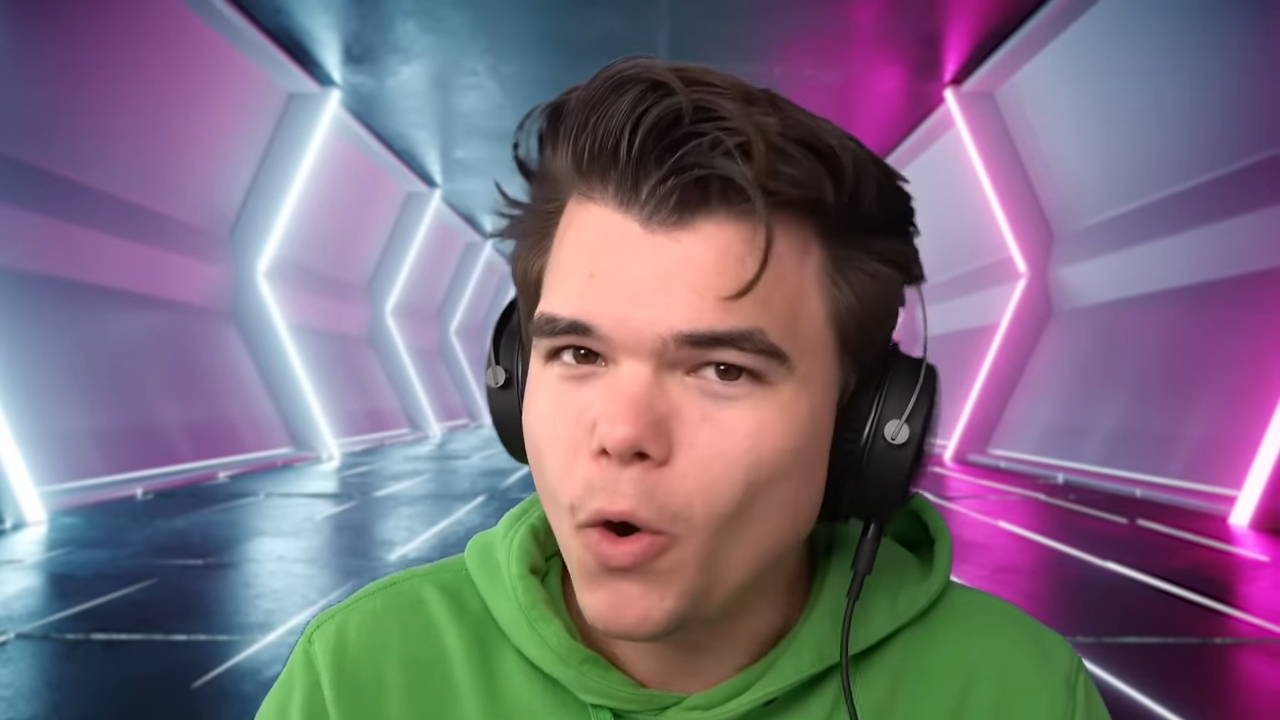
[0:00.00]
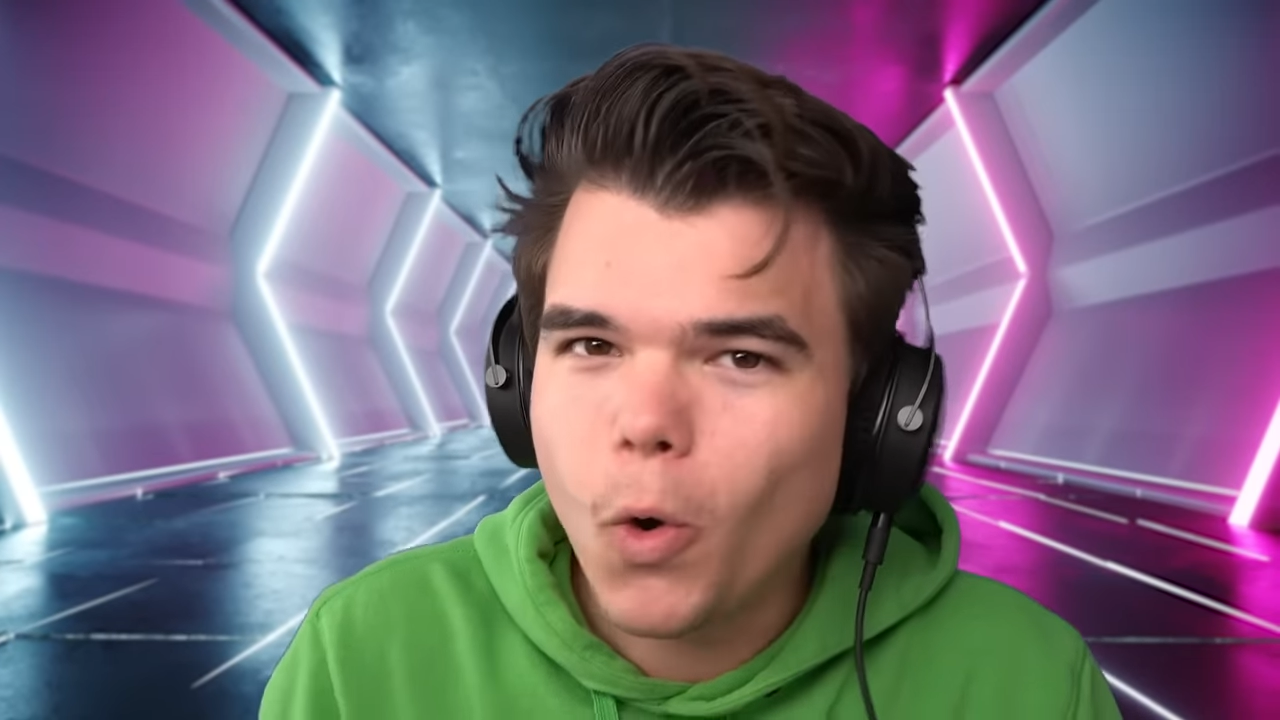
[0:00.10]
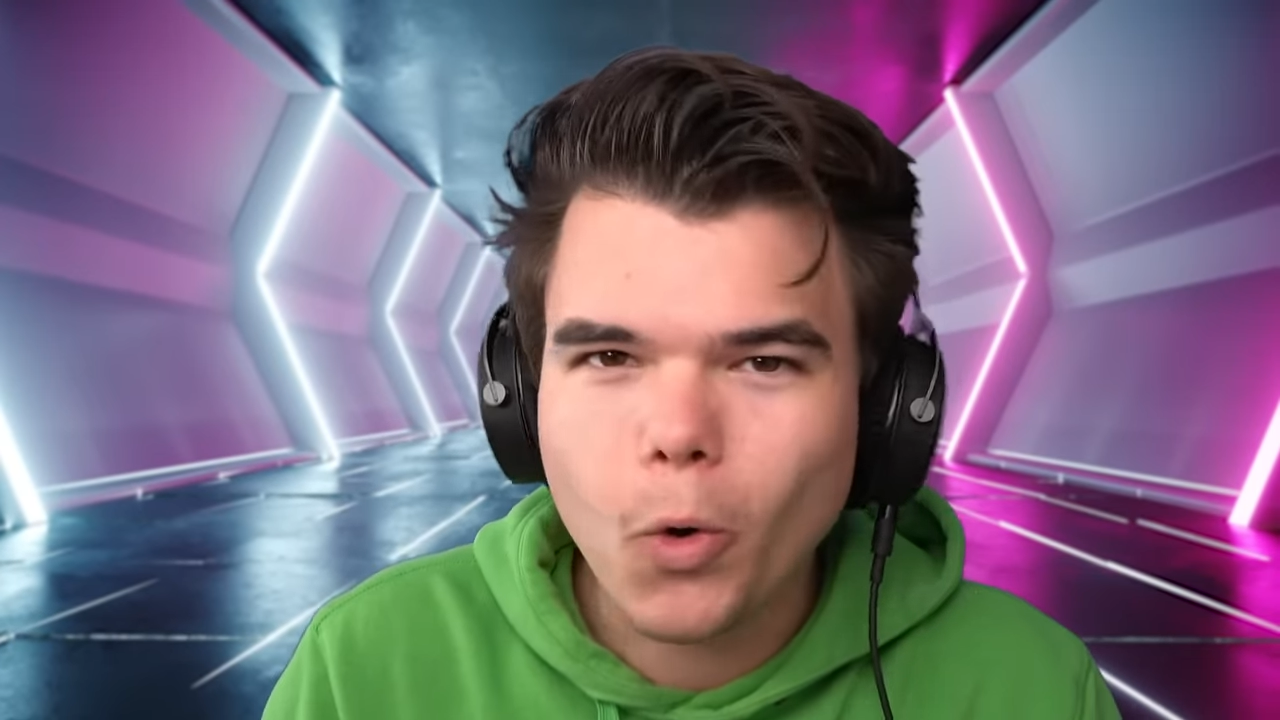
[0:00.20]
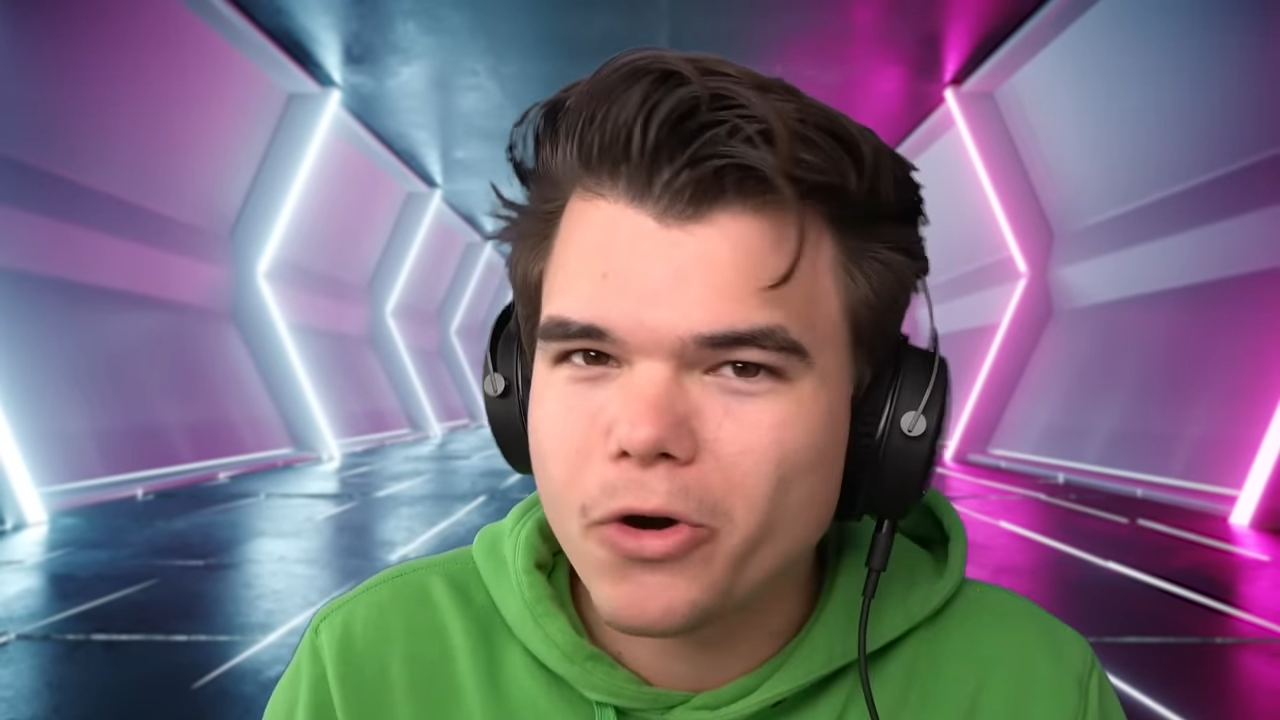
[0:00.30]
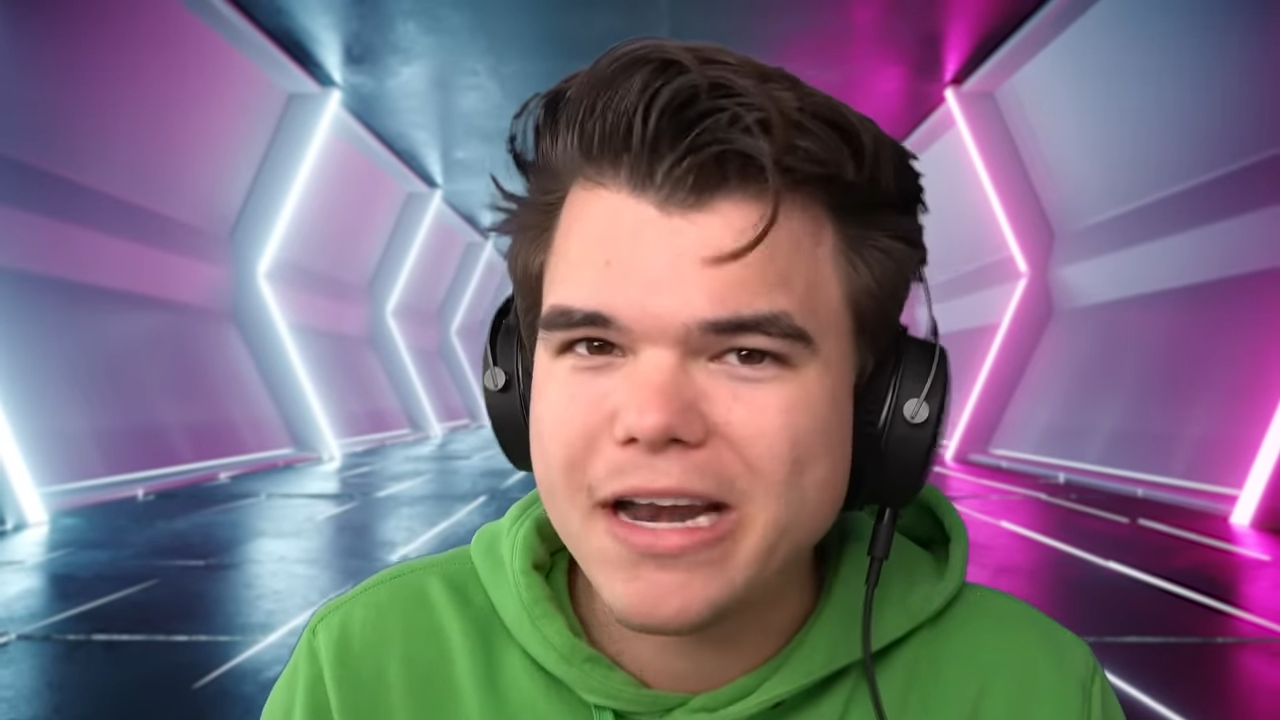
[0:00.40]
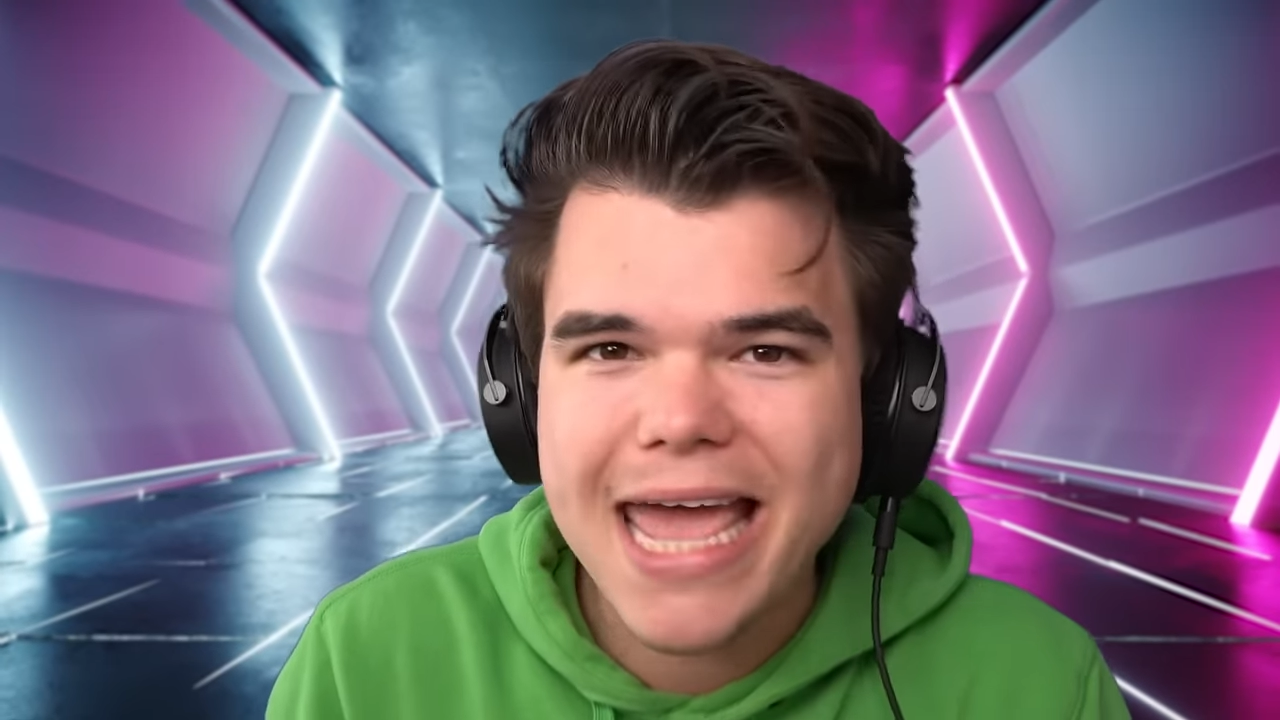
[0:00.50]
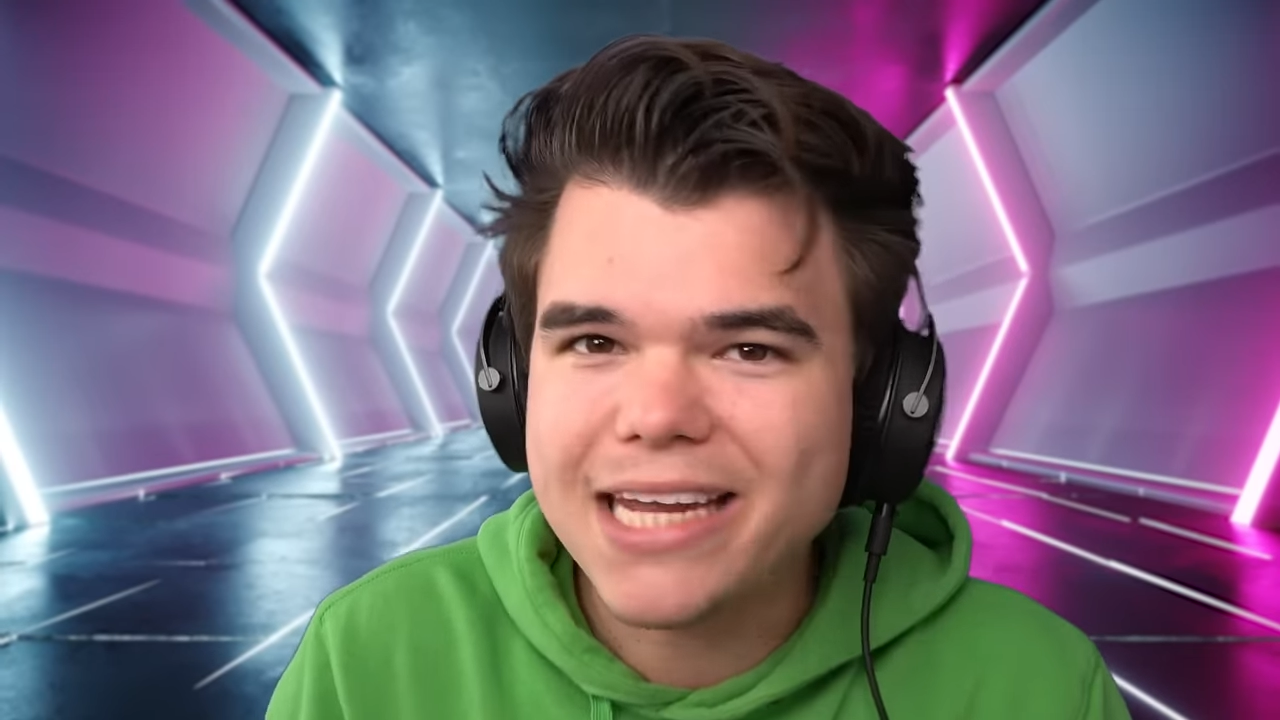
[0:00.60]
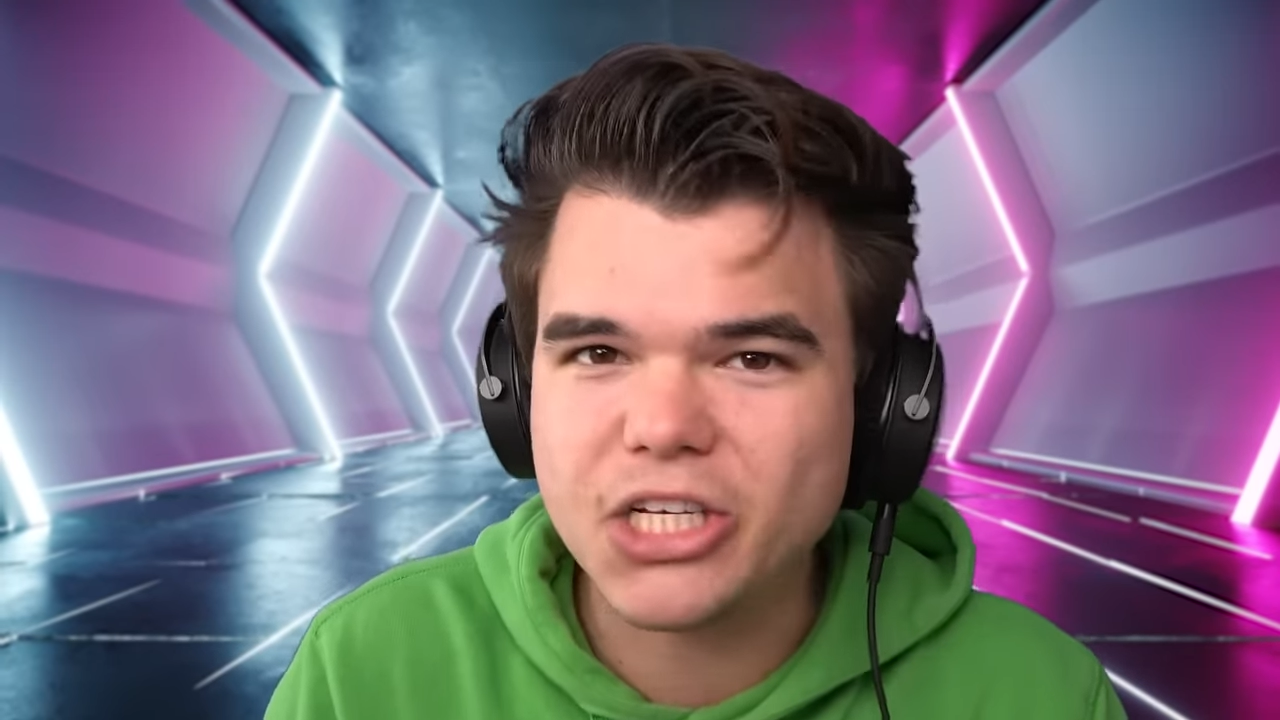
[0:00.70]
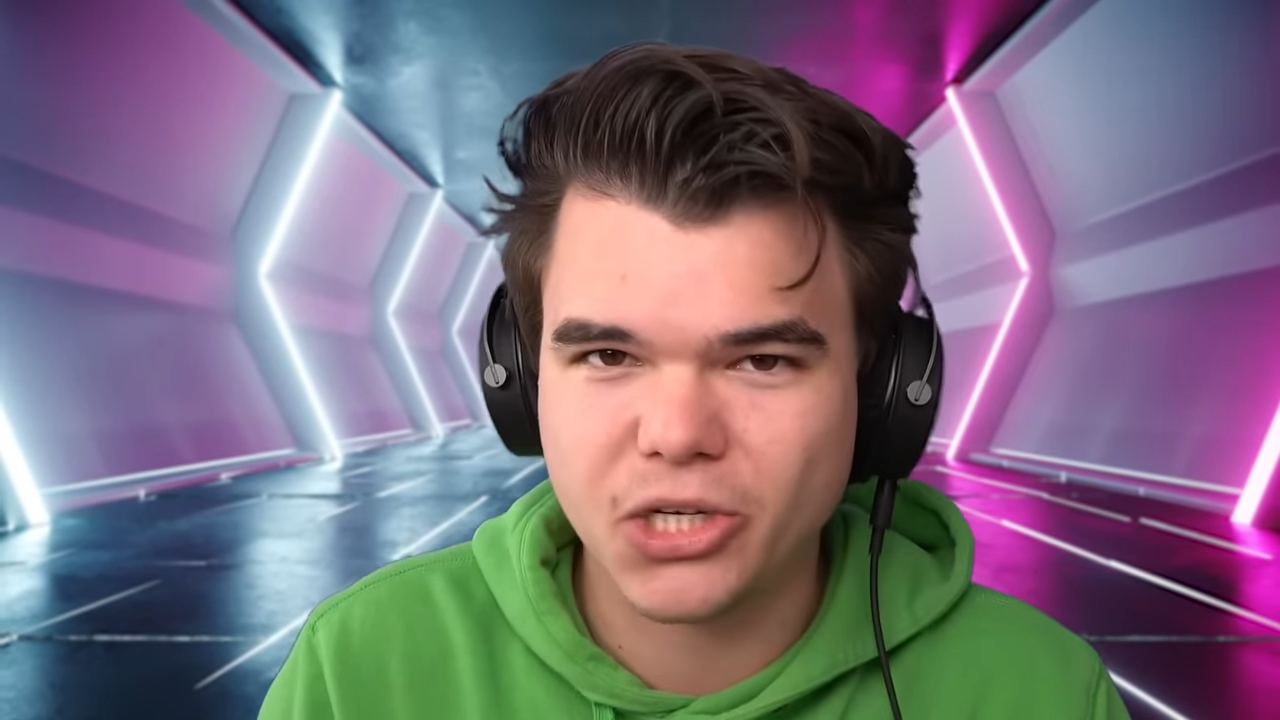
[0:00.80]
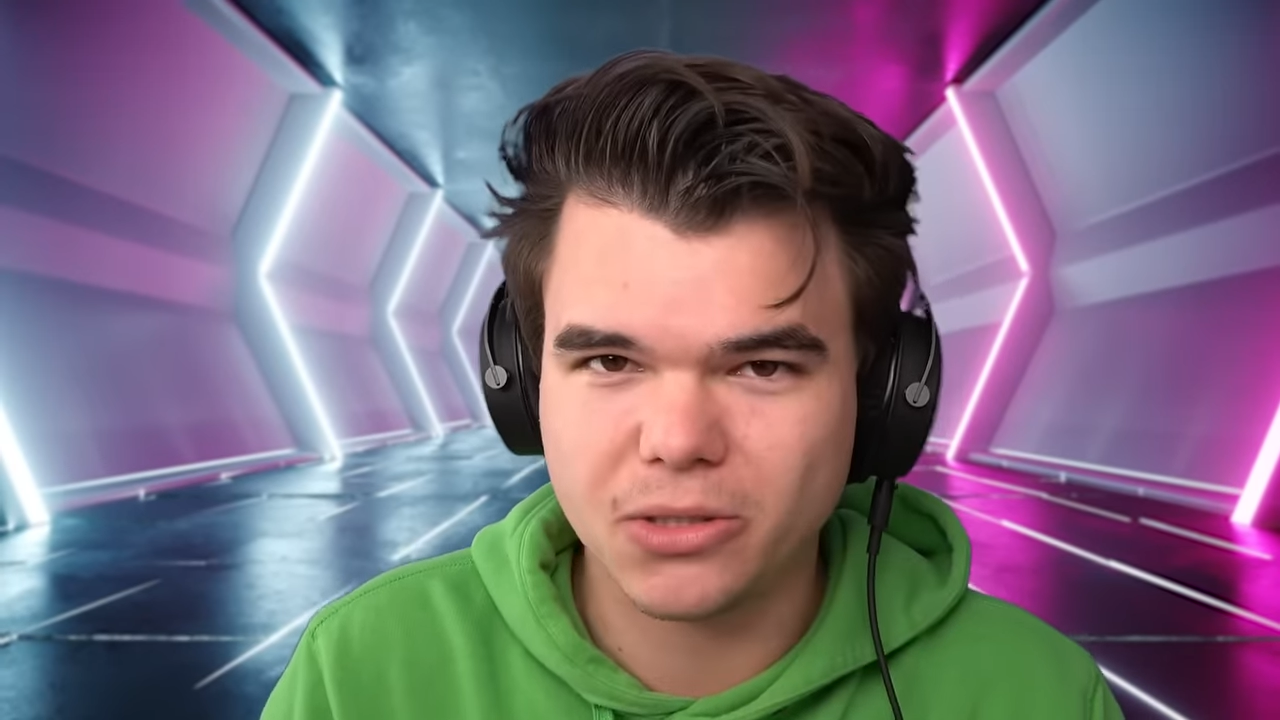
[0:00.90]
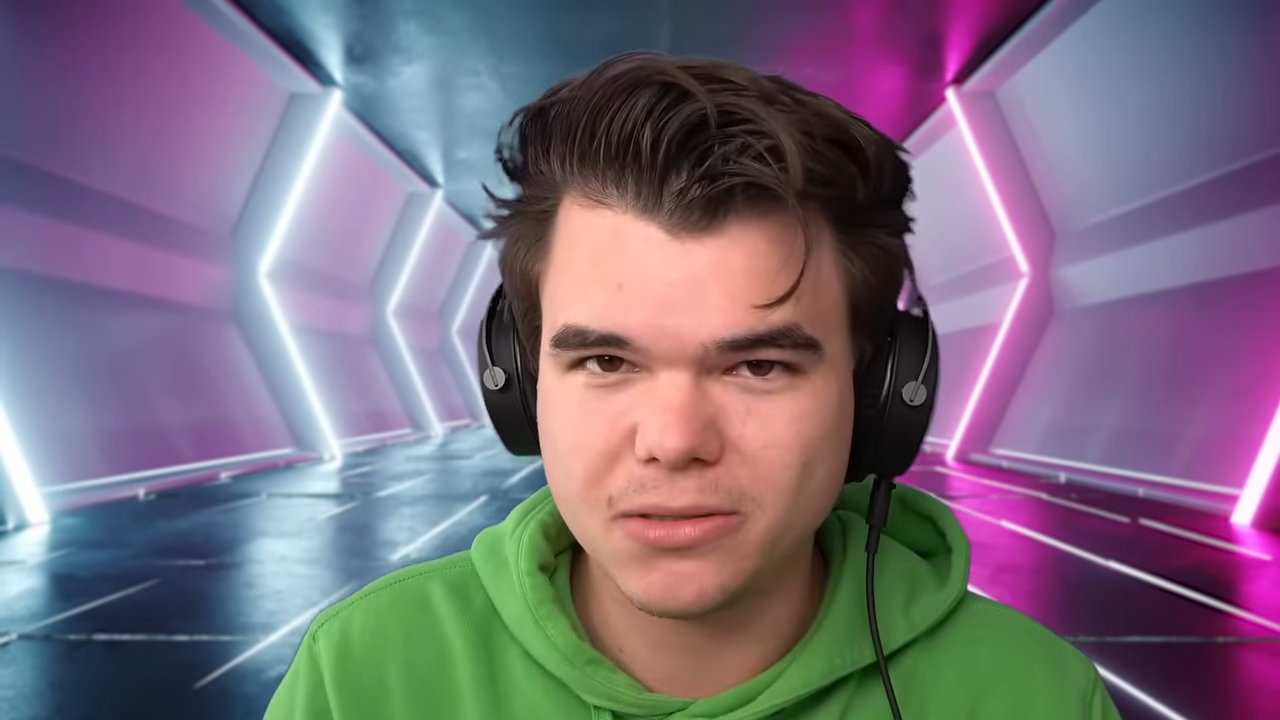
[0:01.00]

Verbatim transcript: or an angel.